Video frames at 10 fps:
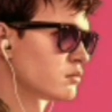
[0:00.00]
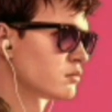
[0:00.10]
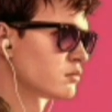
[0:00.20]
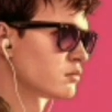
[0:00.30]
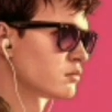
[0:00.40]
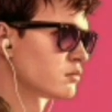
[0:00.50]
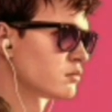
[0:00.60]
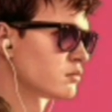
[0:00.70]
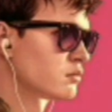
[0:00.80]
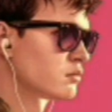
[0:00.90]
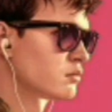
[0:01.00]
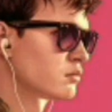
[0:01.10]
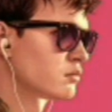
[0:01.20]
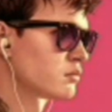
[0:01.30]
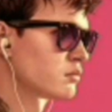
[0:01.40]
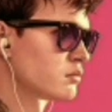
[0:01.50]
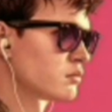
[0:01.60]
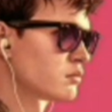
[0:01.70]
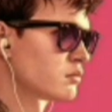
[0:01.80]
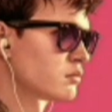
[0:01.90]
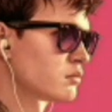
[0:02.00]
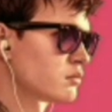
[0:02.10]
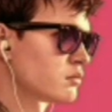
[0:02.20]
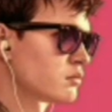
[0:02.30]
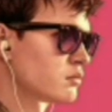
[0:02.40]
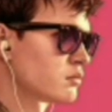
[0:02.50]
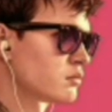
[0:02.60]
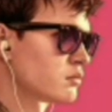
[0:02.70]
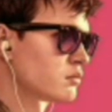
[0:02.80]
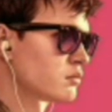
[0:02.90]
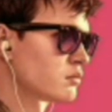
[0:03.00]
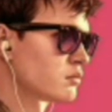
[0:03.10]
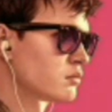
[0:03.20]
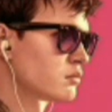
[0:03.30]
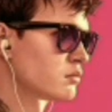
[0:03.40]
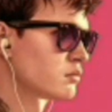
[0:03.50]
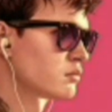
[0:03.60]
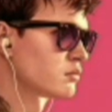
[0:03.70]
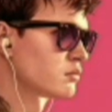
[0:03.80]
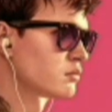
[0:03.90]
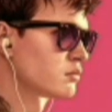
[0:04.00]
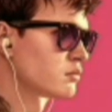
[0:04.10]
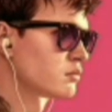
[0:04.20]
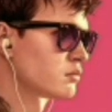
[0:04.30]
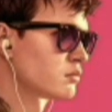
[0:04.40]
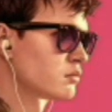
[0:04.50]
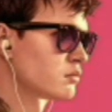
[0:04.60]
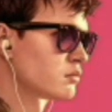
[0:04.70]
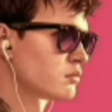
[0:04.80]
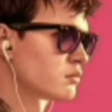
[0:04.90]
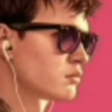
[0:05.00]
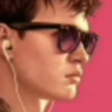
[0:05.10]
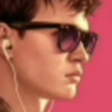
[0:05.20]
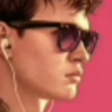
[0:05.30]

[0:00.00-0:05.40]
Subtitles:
This person isn't speaking.